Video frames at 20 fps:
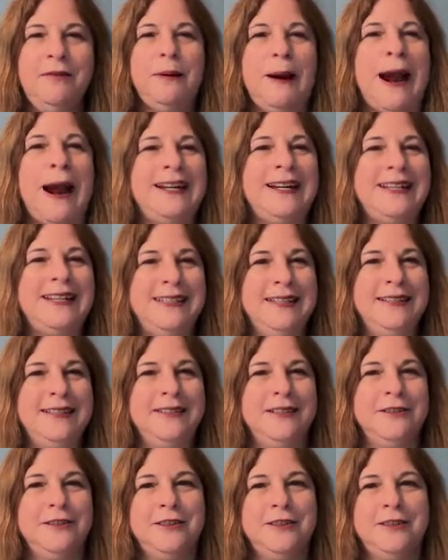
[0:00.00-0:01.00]
practices,
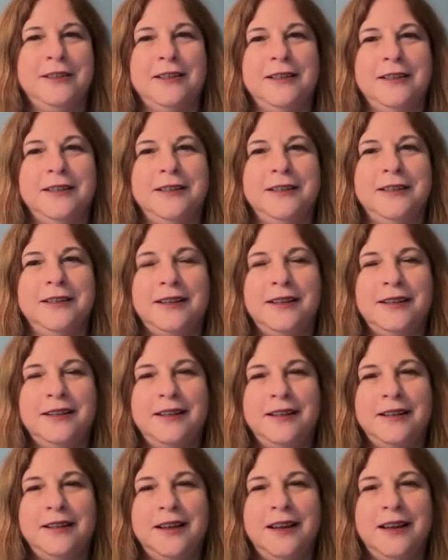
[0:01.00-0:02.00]
there's the
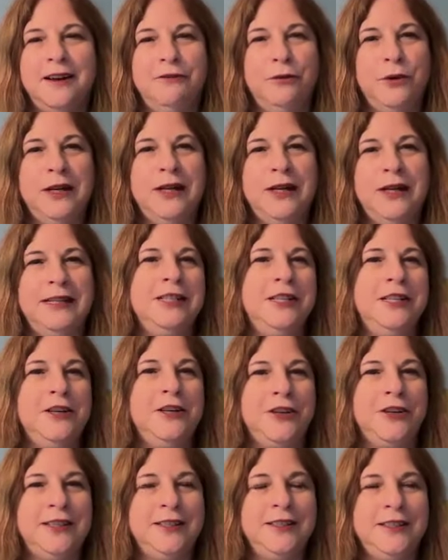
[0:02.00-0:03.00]
kind of what it
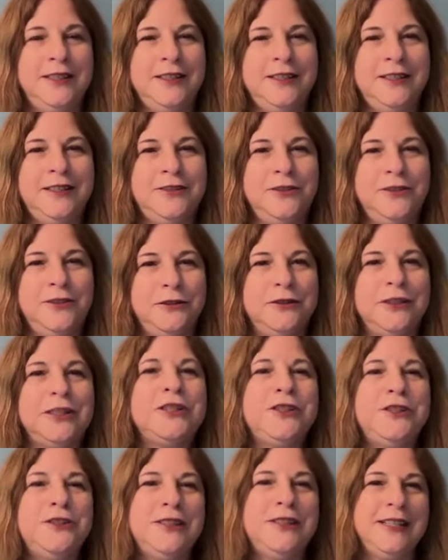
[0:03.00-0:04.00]
decreases or
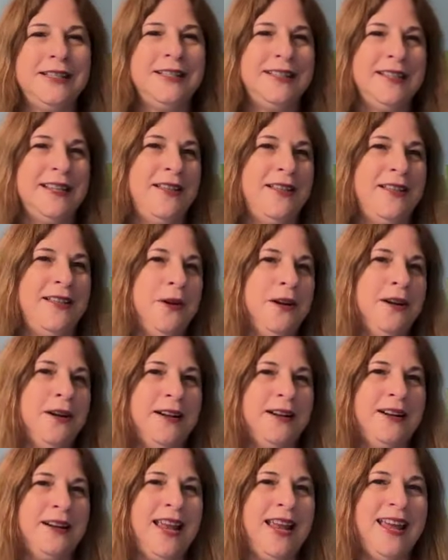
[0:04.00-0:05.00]
reduces, and then what
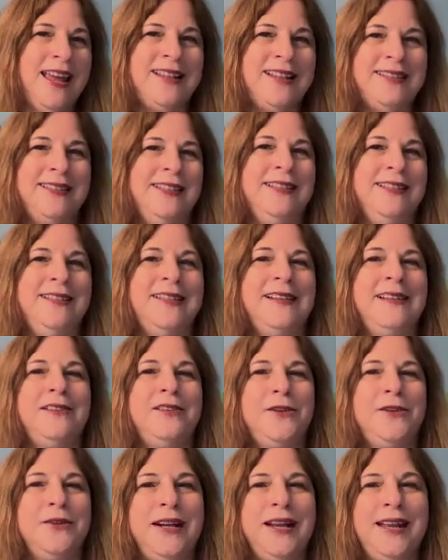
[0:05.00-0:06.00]
it enhances. And
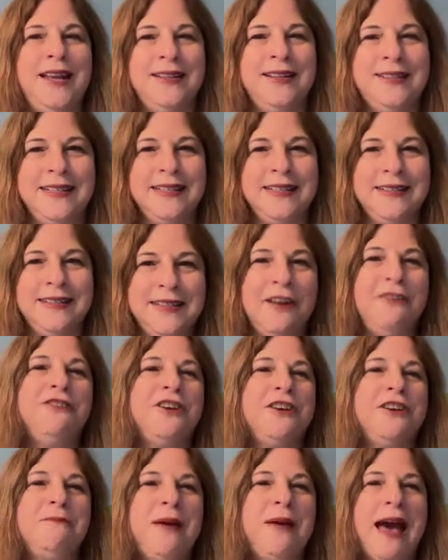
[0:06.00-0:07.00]
so enhancing
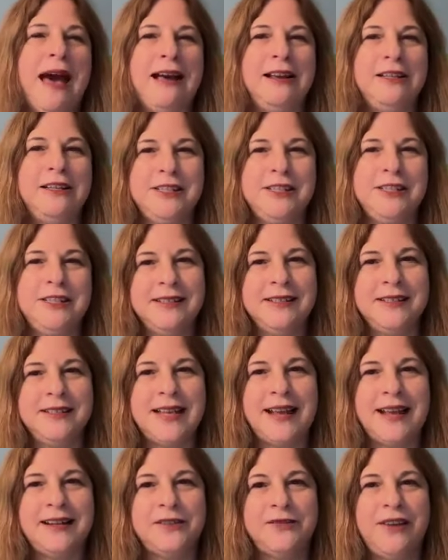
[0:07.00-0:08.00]
self-compassion and
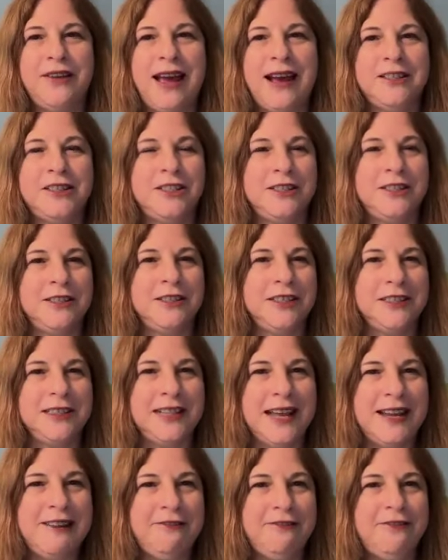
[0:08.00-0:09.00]
satisfaction to
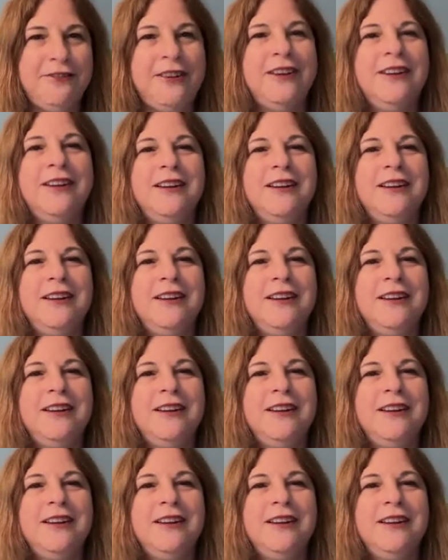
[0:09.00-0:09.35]
life,